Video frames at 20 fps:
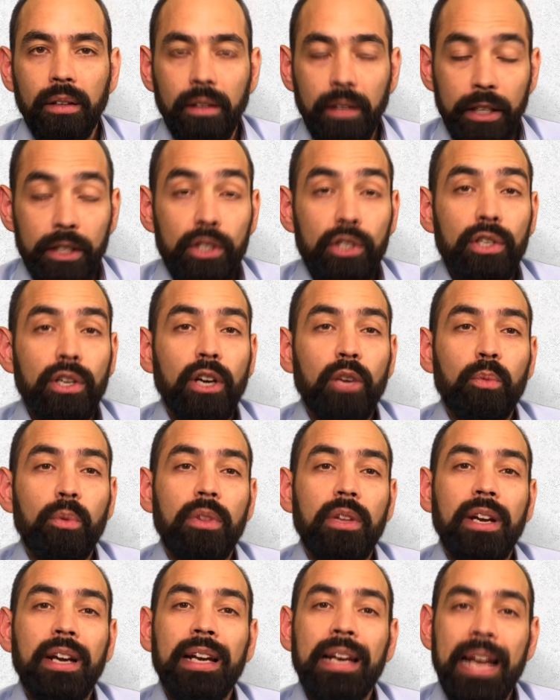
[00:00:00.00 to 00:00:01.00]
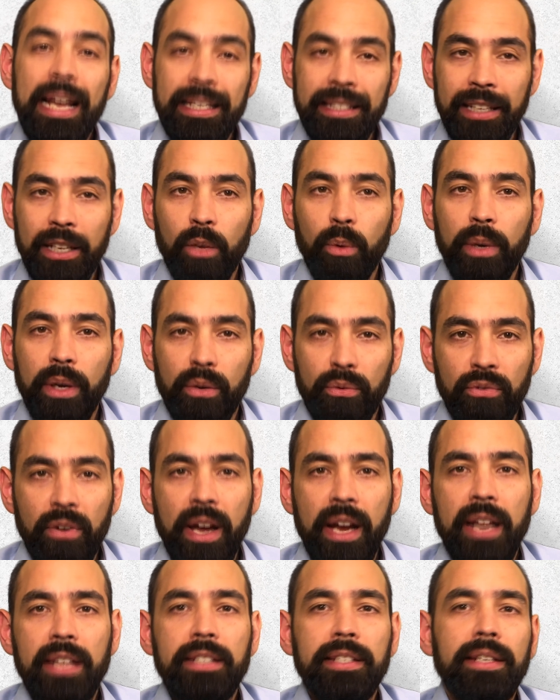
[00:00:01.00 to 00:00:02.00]
Let's start with the classical way of
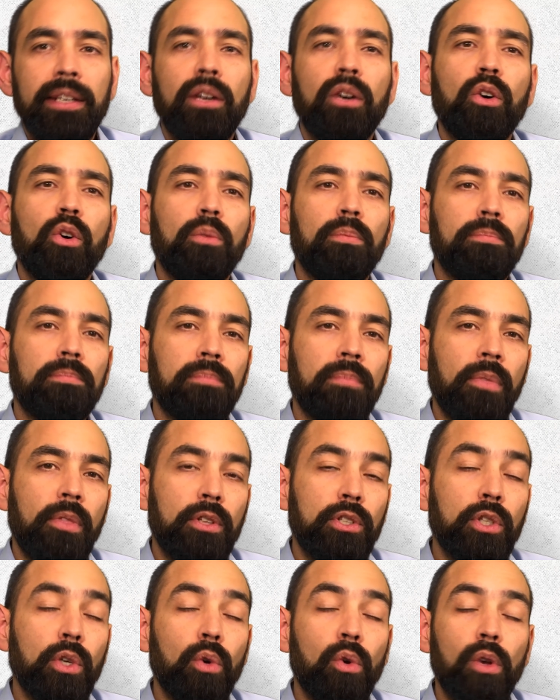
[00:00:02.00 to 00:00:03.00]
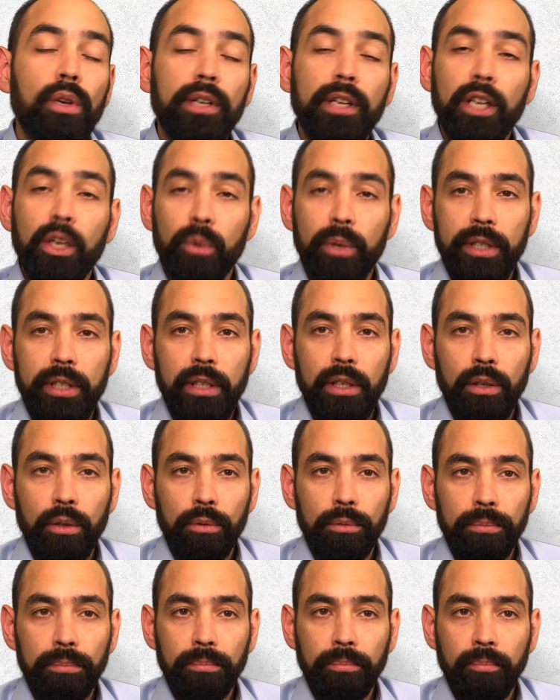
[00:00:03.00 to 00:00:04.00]
financing a home, the so-called annuity loan.